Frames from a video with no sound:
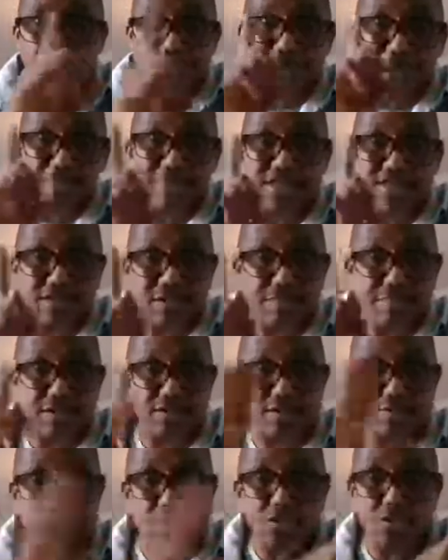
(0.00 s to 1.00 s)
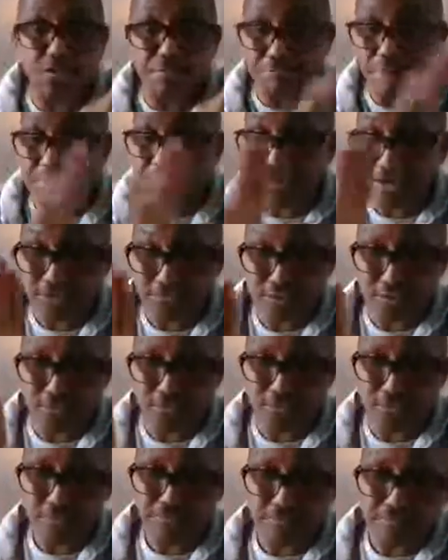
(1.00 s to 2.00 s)
Ibrahim S. Kamara, not the permanent
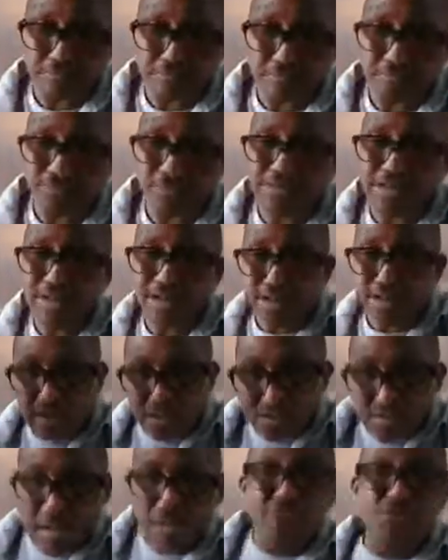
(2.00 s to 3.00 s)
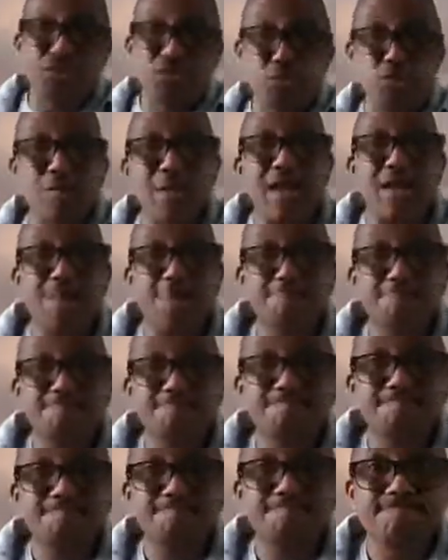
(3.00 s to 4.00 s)
secretary, traveled to Dubai.
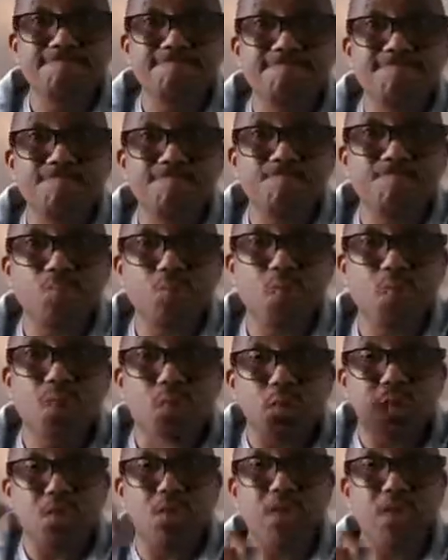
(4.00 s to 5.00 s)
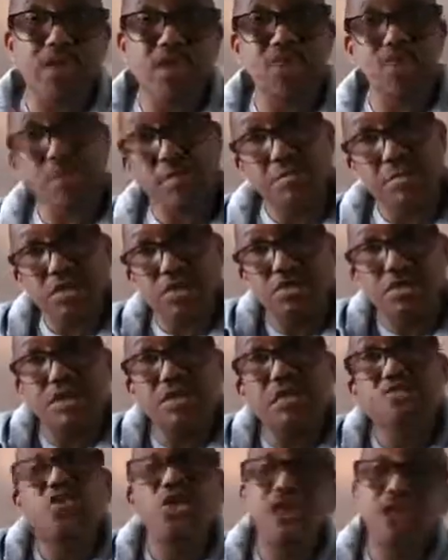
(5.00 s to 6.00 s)
We got the information,
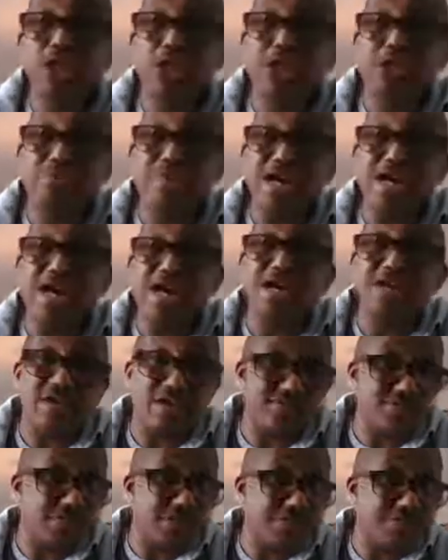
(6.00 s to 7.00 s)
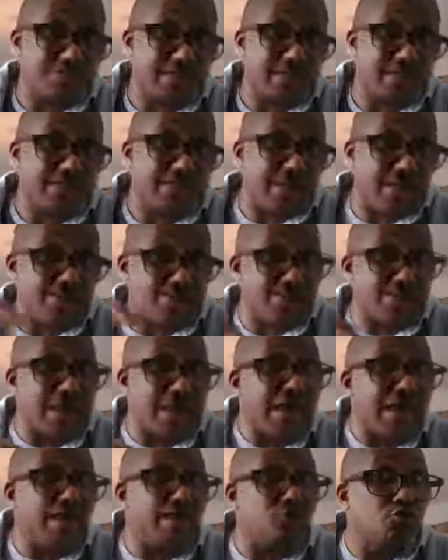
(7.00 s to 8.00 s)
he's already in Dubai as advance party. They're
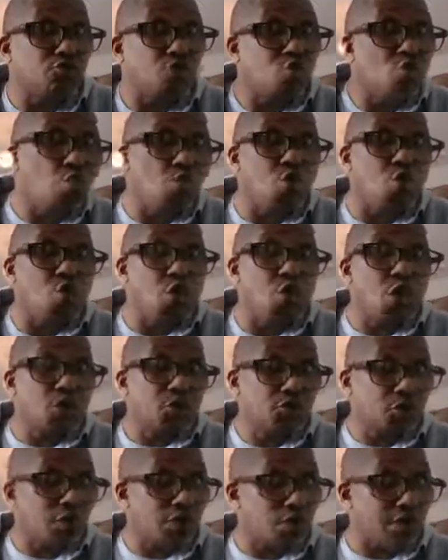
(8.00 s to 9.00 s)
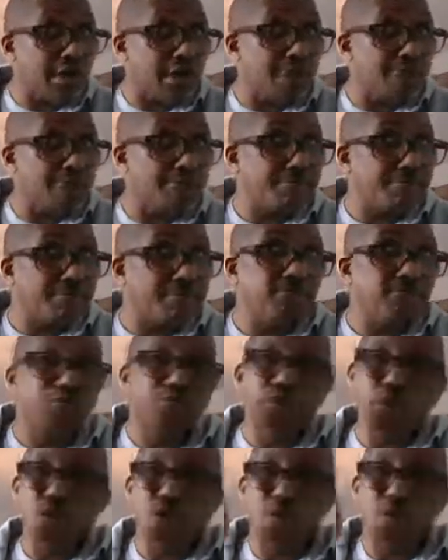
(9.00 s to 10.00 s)
planning to go to Dubai.
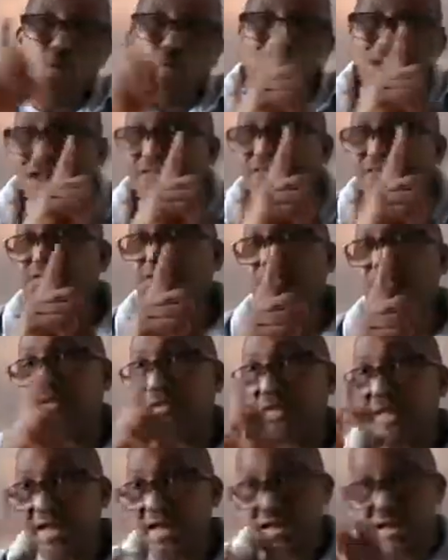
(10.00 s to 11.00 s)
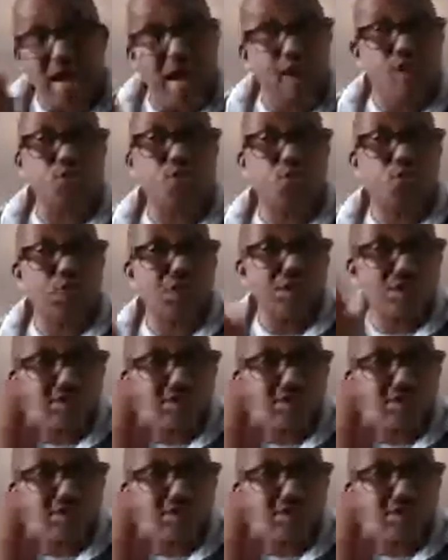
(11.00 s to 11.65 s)
We left that out. We